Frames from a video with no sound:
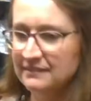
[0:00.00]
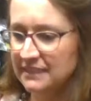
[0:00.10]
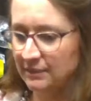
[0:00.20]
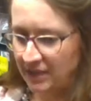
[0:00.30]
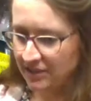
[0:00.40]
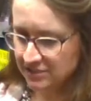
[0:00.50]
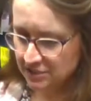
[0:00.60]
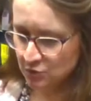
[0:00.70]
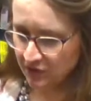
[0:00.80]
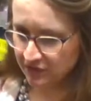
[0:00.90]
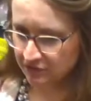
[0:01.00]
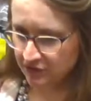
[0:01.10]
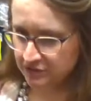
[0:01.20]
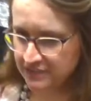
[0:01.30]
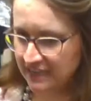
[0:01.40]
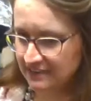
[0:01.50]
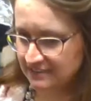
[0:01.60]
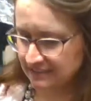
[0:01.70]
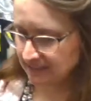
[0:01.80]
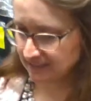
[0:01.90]
tell me how this is working for you. 10
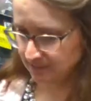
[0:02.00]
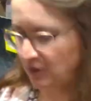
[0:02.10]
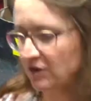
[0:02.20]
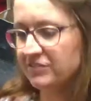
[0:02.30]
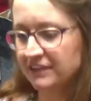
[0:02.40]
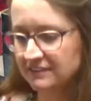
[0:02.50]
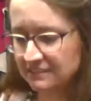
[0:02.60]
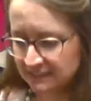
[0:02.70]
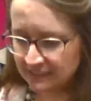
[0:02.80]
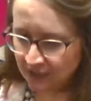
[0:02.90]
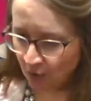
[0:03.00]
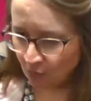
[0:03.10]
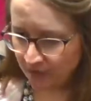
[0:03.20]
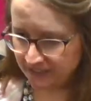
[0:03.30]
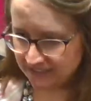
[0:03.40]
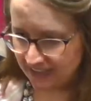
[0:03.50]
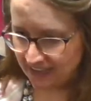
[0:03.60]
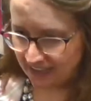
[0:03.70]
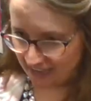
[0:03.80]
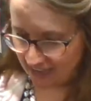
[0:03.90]
is perfect. 1 is
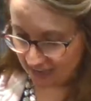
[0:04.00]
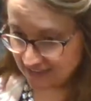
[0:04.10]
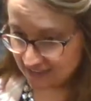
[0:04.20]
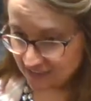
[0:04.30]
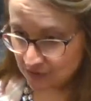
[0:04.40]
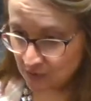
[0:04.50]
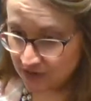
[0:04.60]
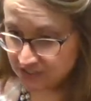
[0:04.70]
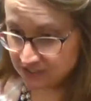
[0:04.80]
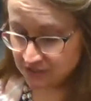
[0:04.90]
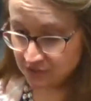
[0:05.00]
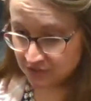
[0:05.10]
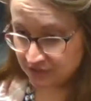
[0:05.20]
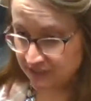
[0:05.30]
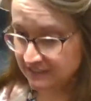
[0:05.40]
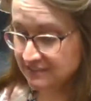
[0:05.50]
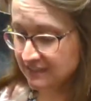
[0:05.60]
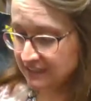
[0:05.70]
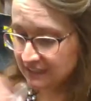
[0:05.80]
like, I hate that you're watching two screens.